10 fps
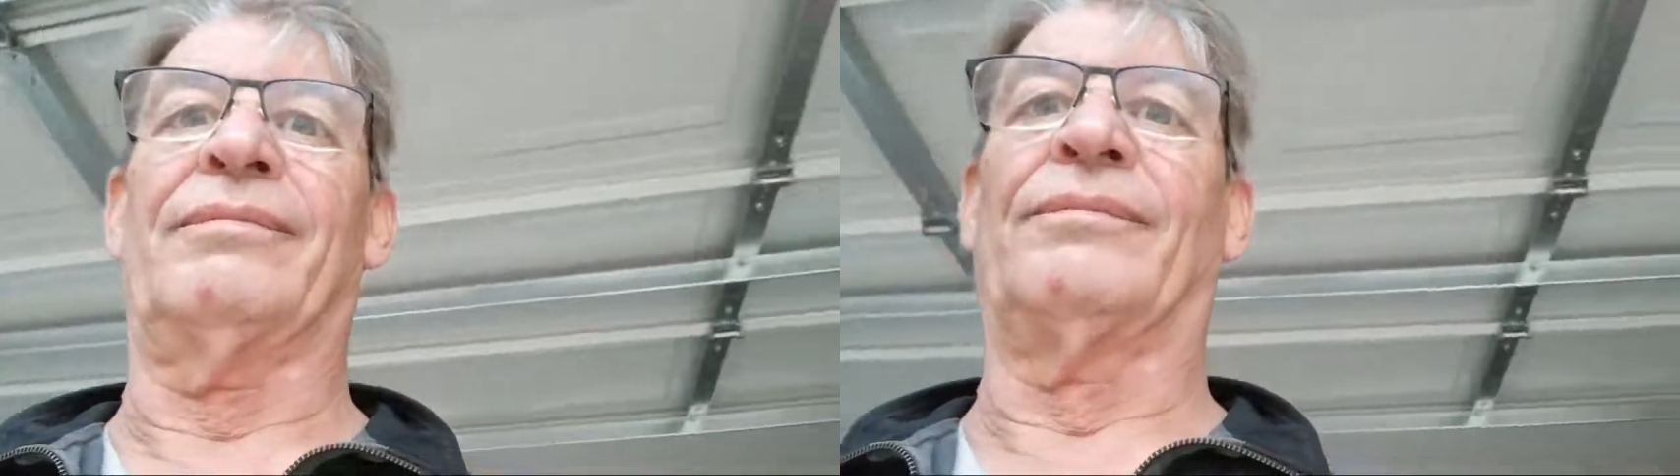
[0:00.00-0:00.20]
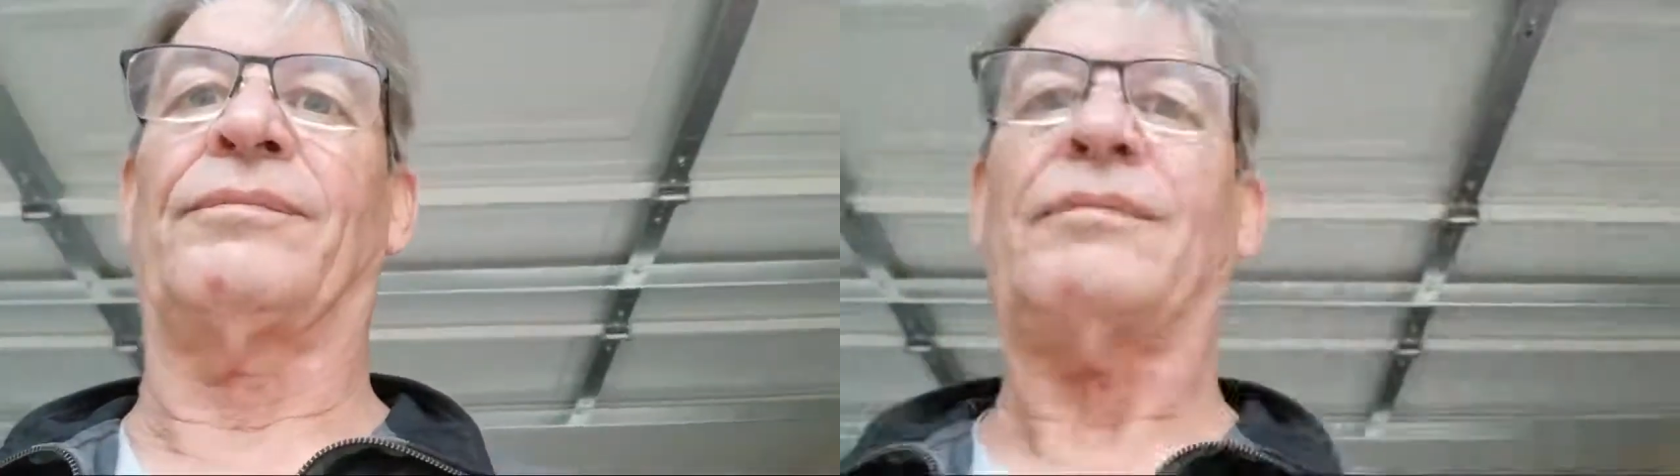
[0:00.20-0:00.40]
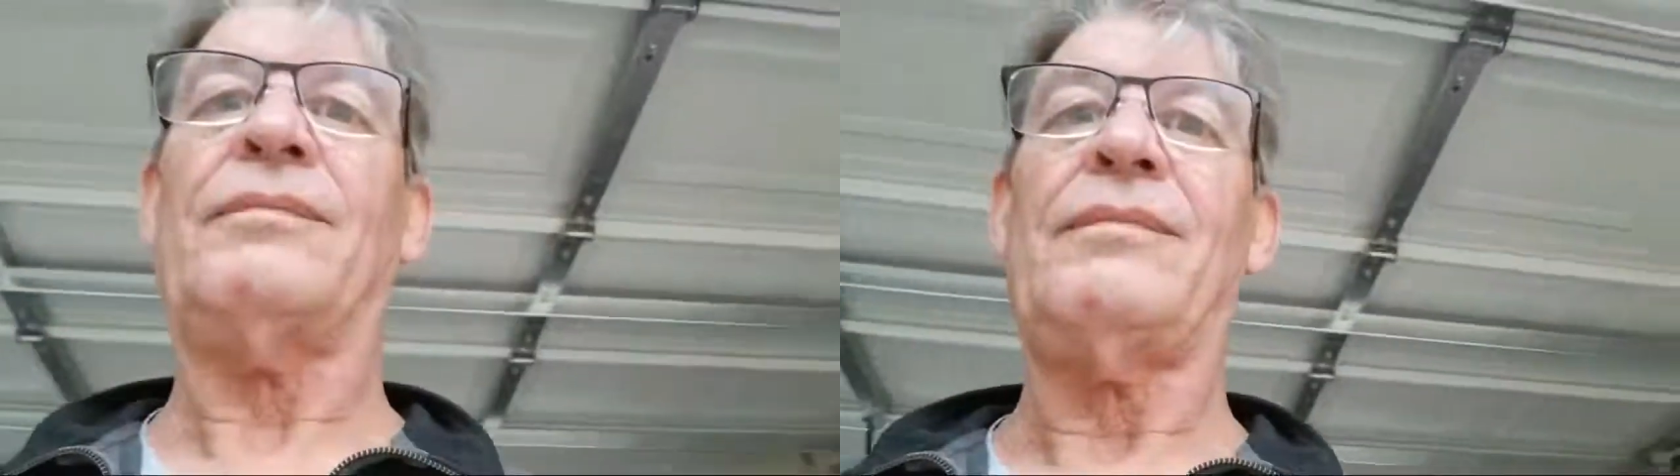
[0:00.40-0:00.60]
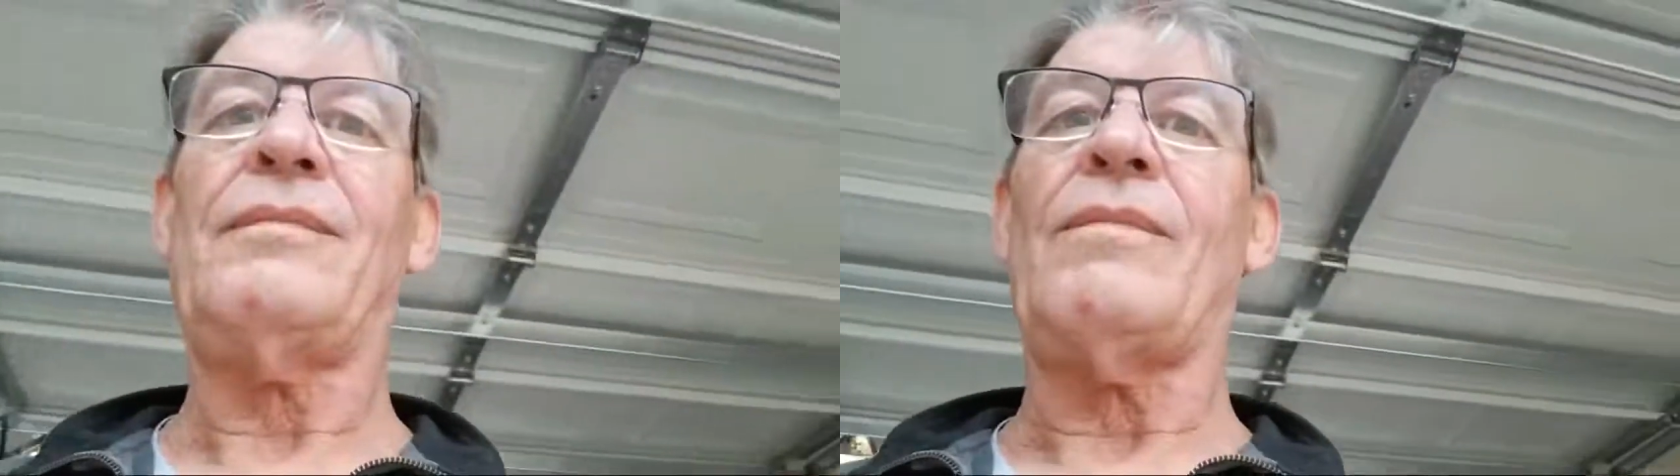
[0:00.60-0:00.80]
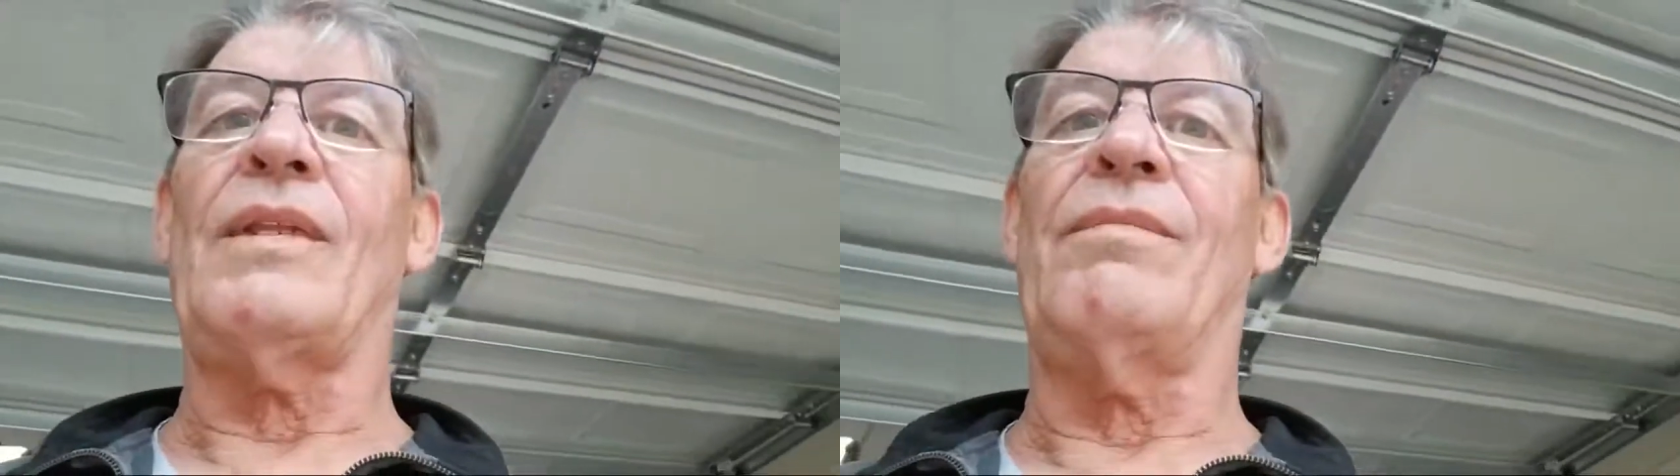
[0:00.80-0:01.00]
drivers,
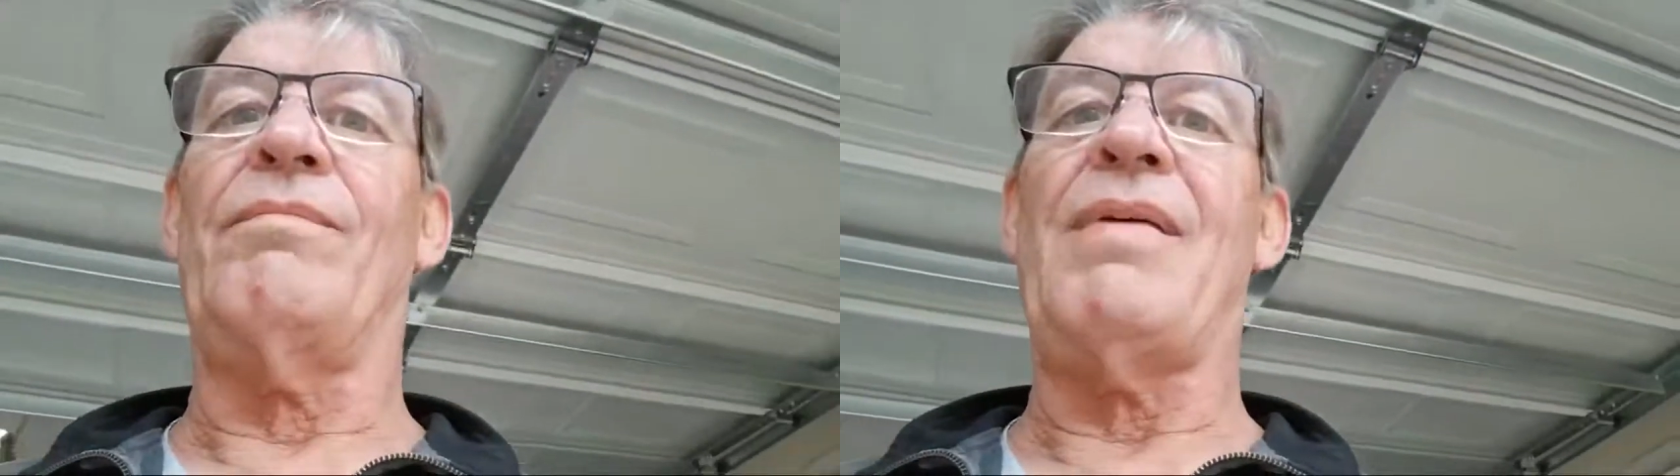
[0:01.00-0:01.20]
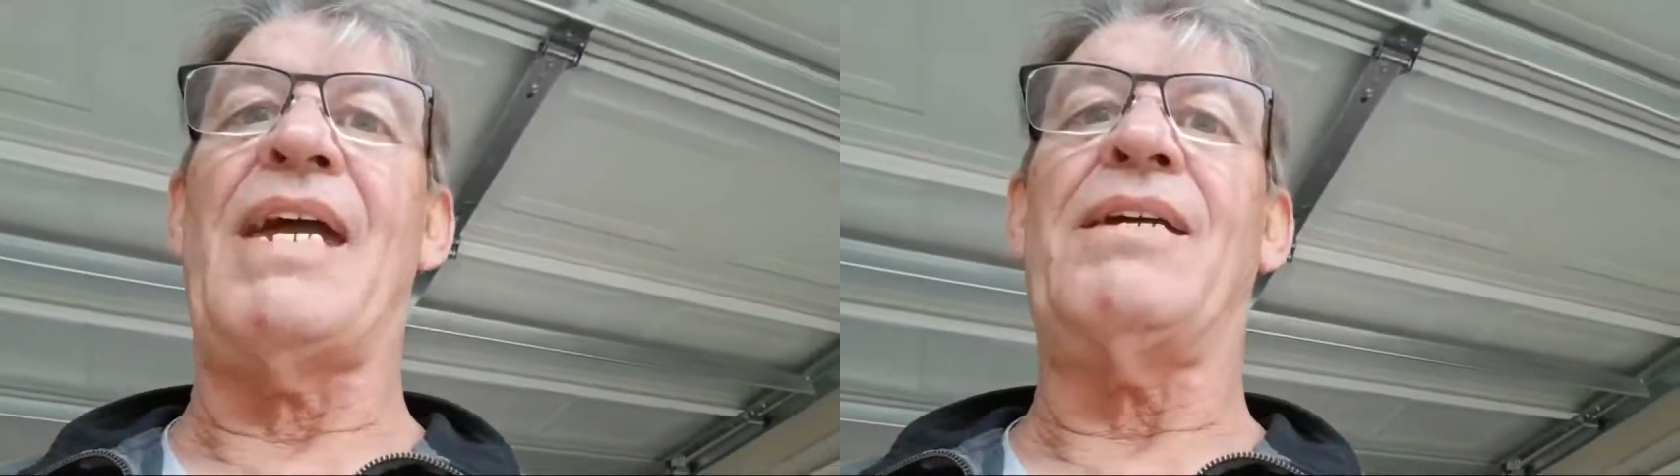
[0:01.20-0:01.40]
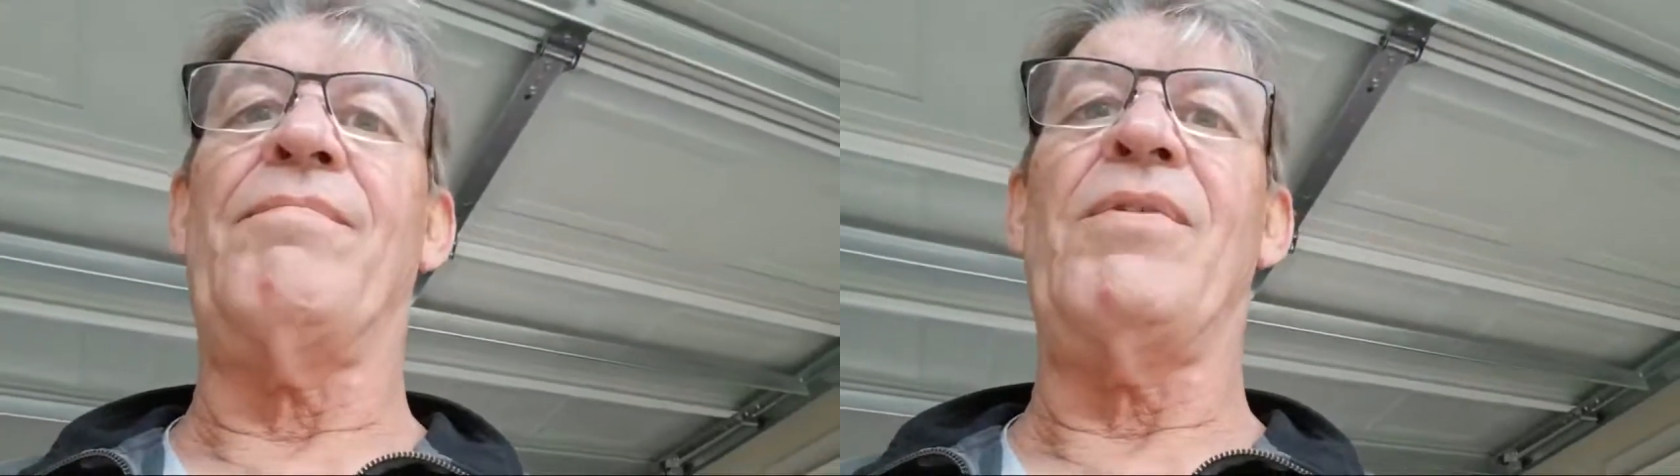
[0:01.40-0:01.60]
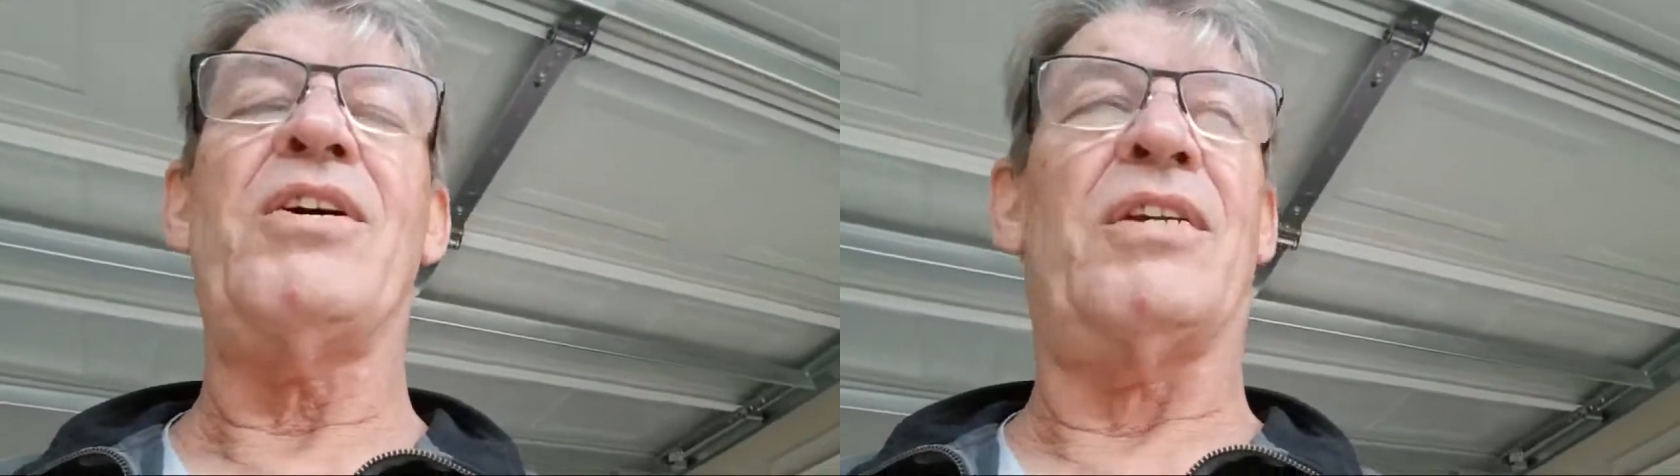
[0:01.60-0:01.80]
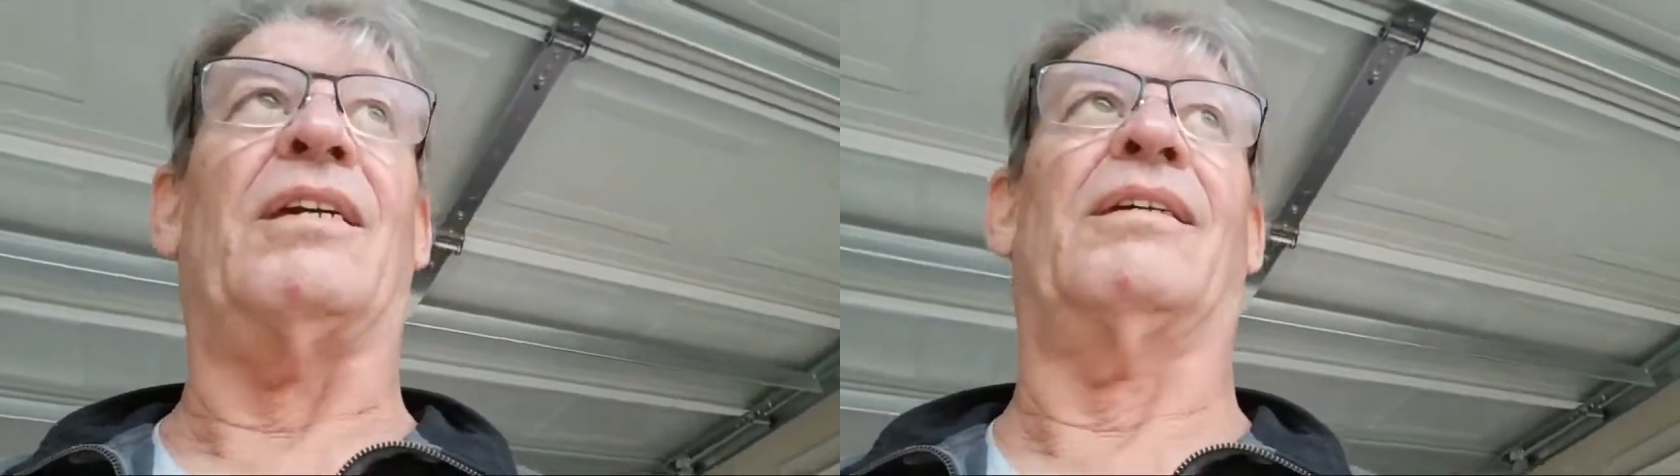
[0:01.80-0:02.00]

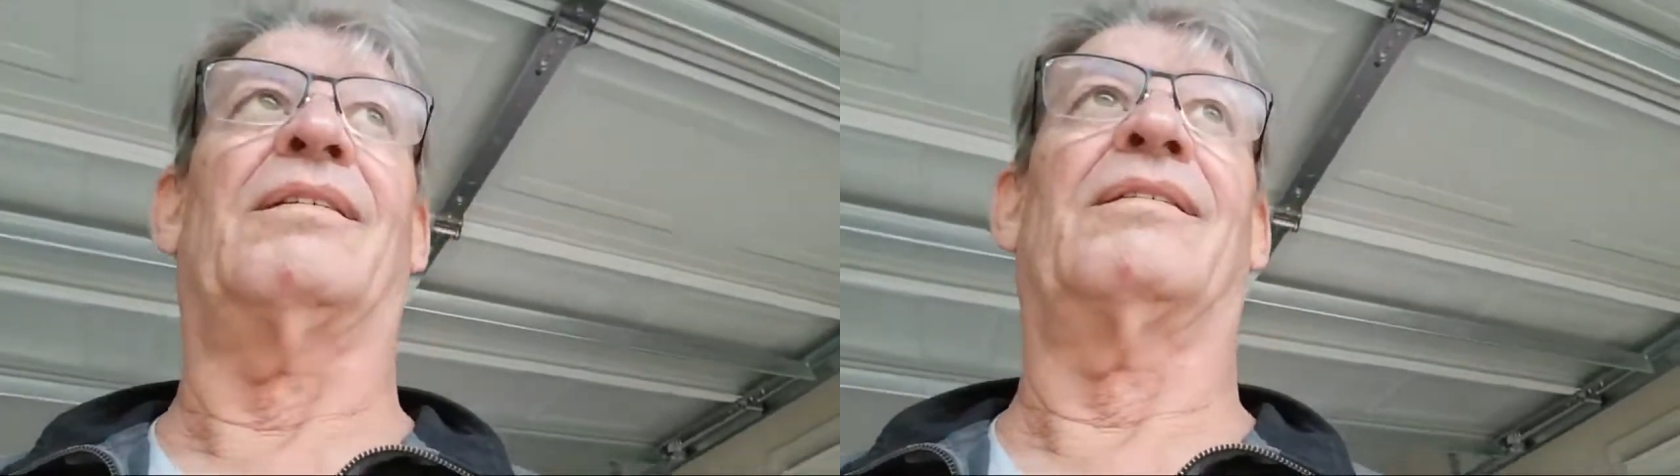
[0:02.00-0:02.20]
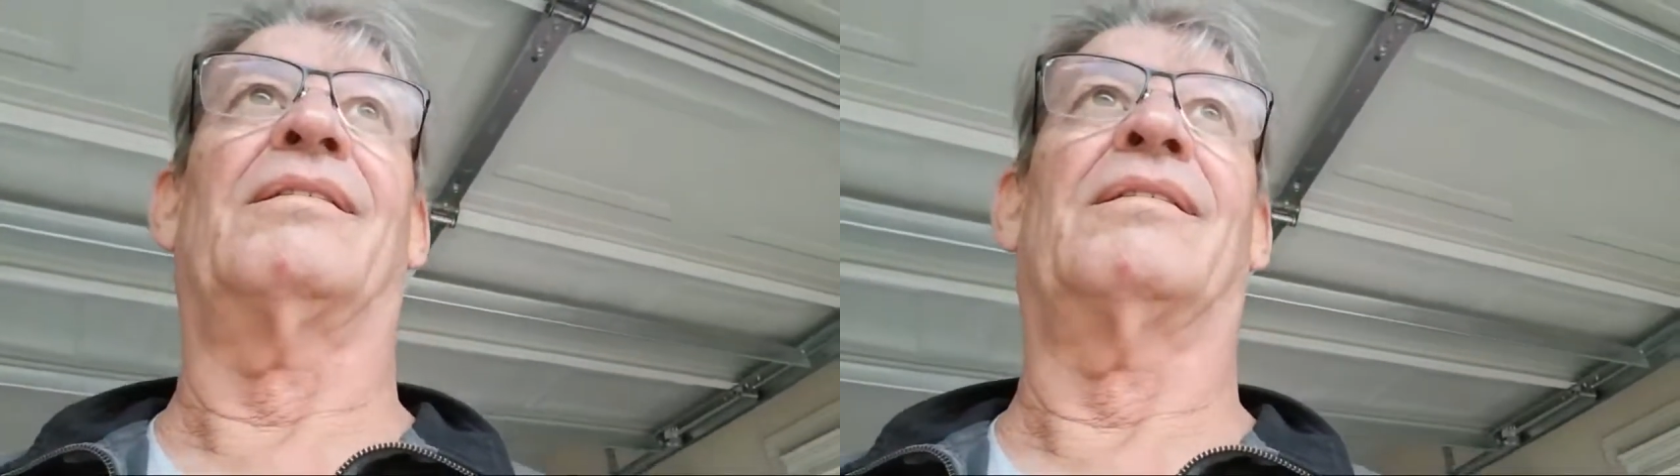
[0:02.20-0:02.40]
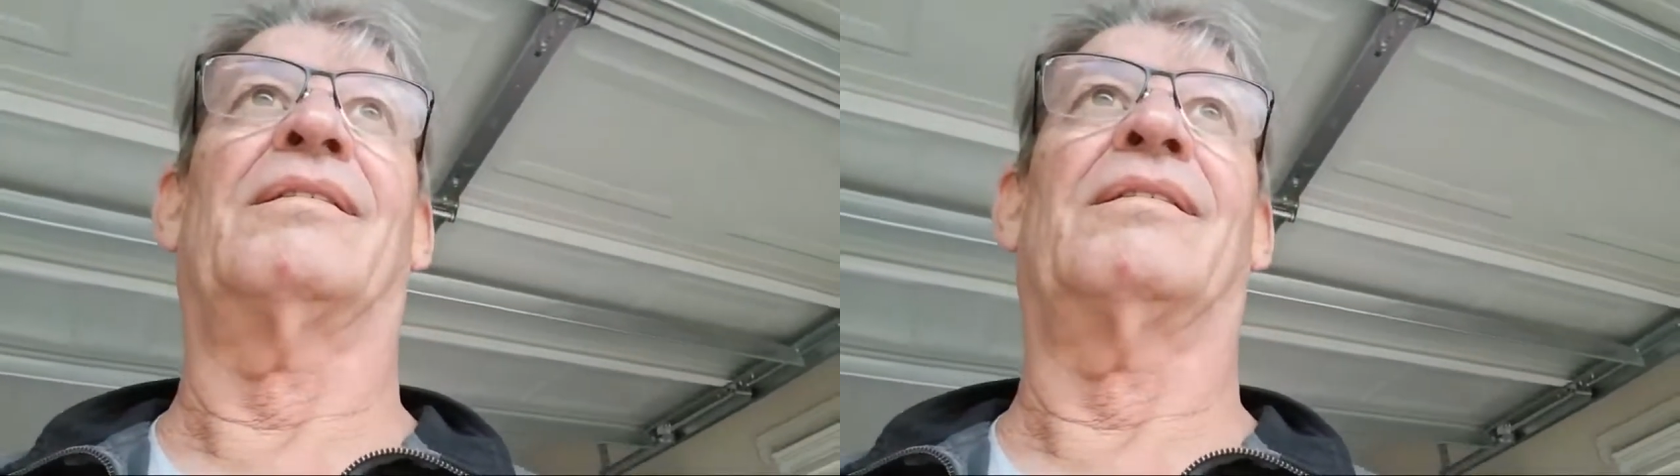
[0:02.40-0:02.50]
make money?